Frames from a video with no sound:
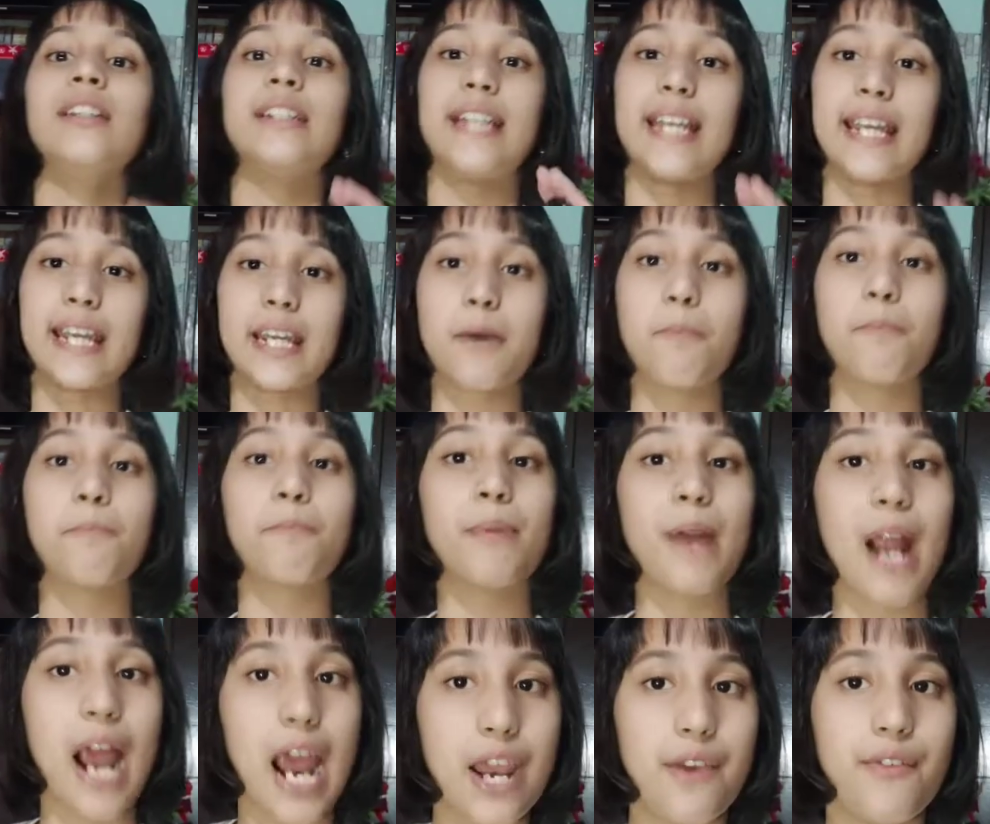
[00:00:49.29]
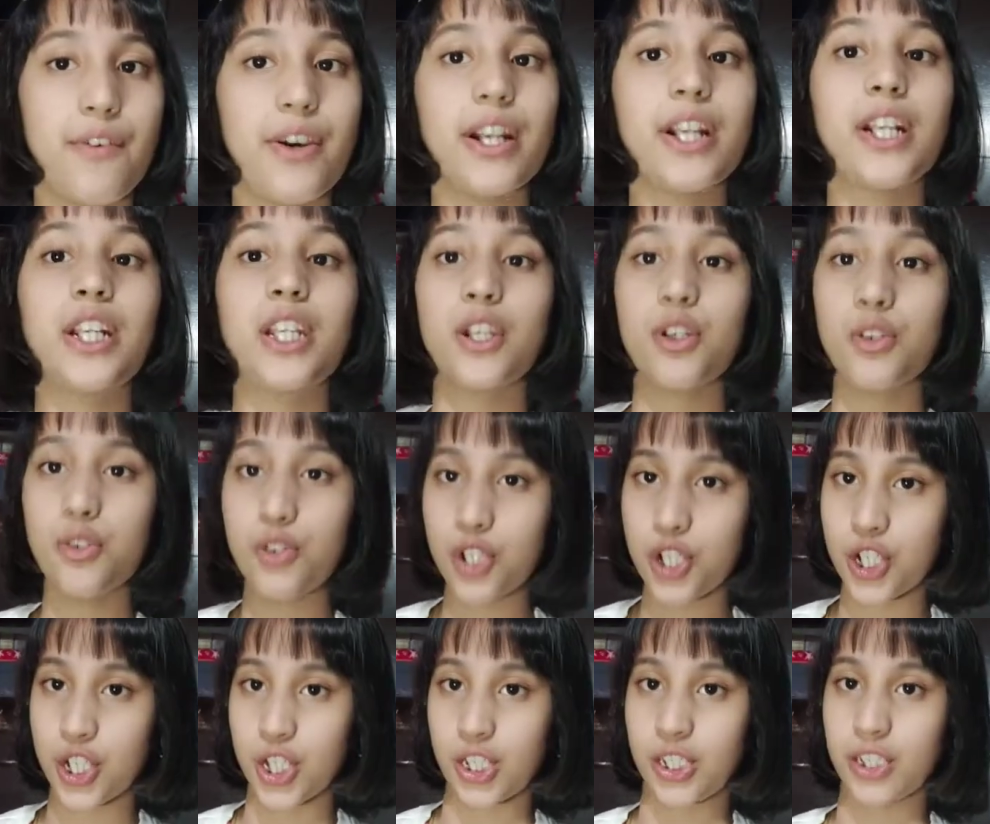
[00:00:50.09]
take a private
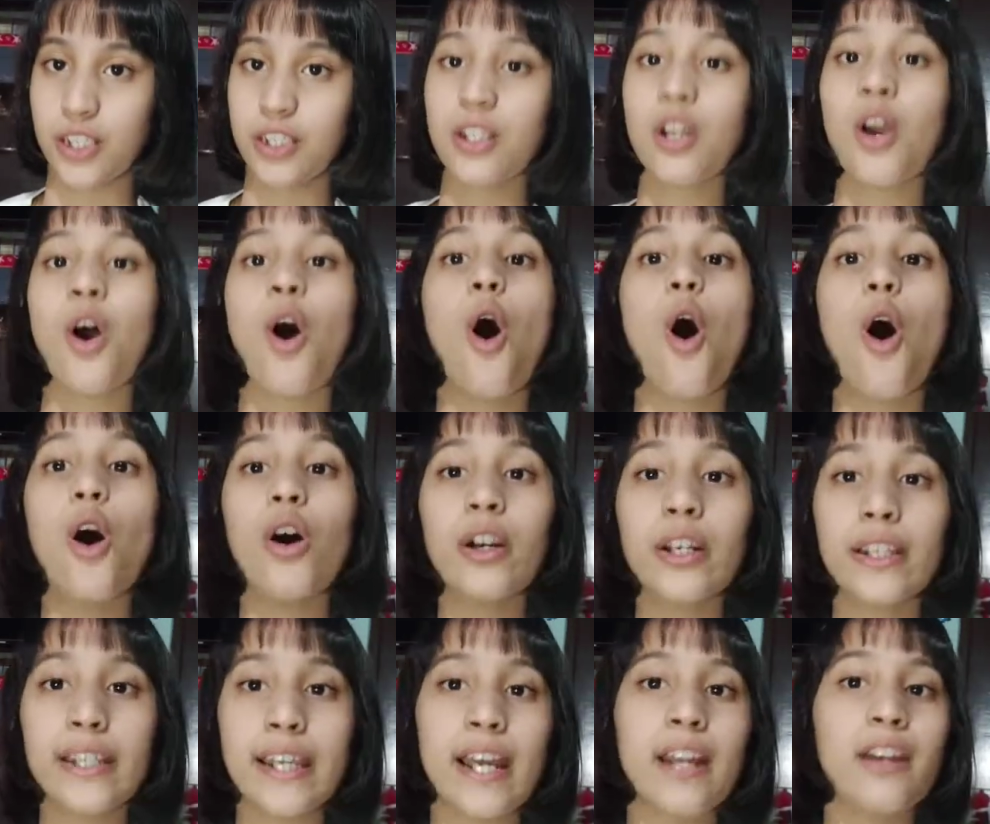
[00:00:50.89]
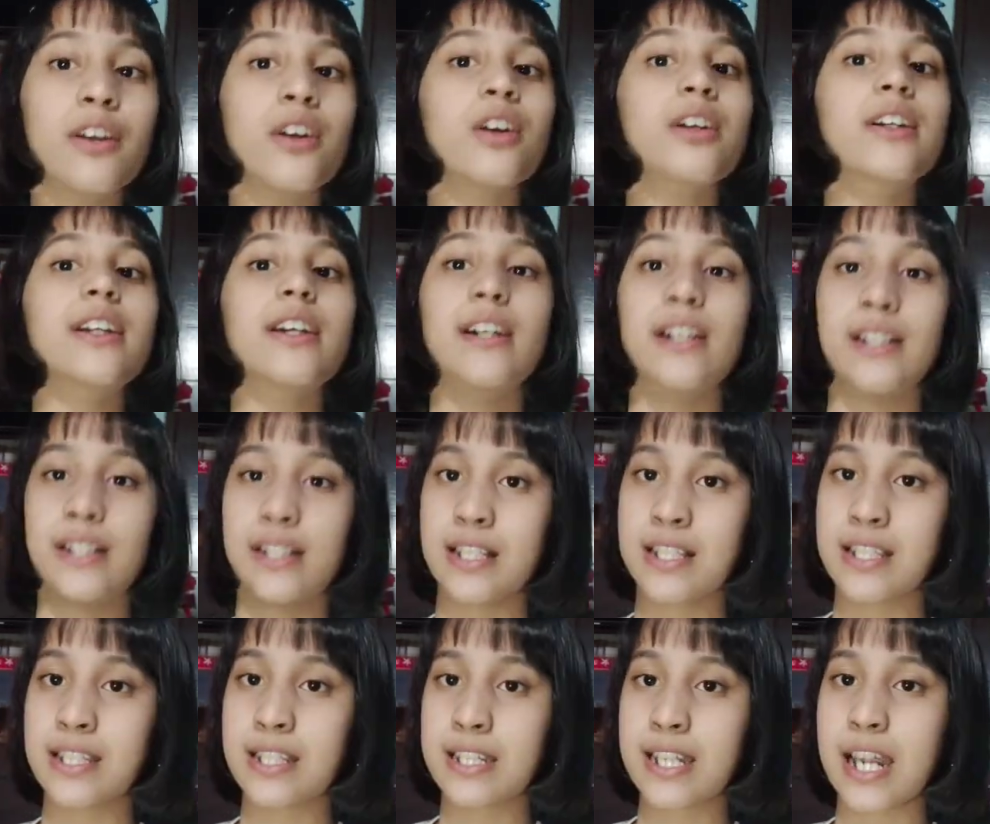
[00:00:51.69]
tuition or cannot
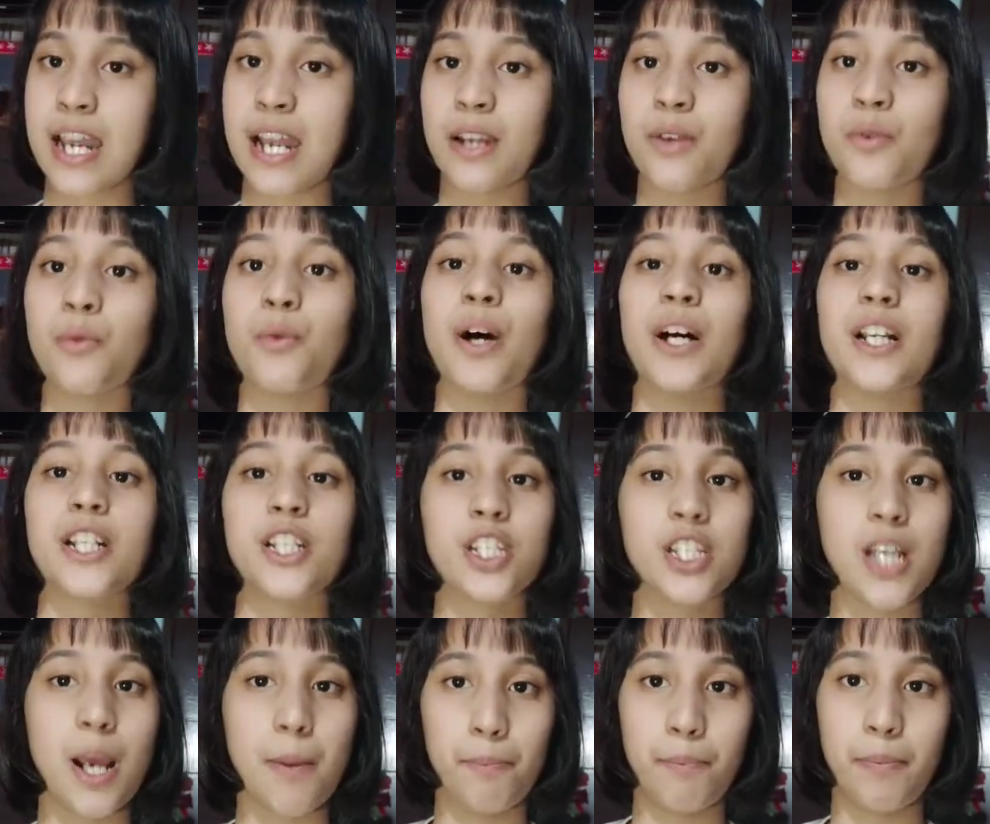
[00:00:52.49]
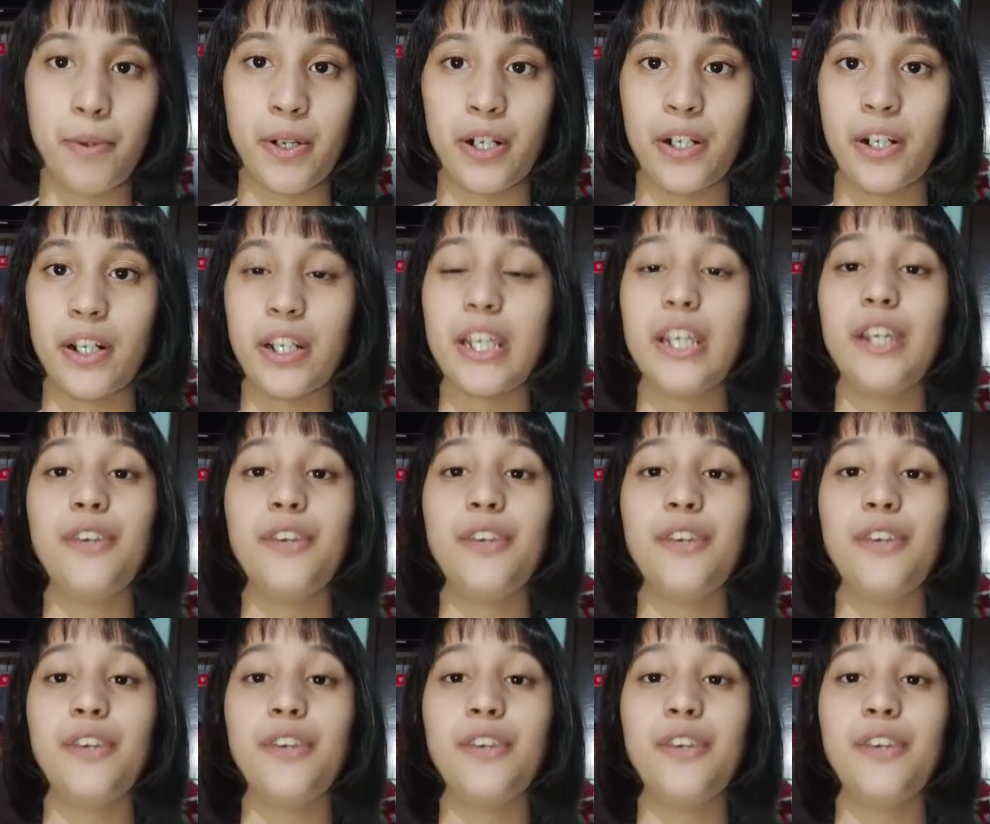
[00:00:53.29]
understand one chapter.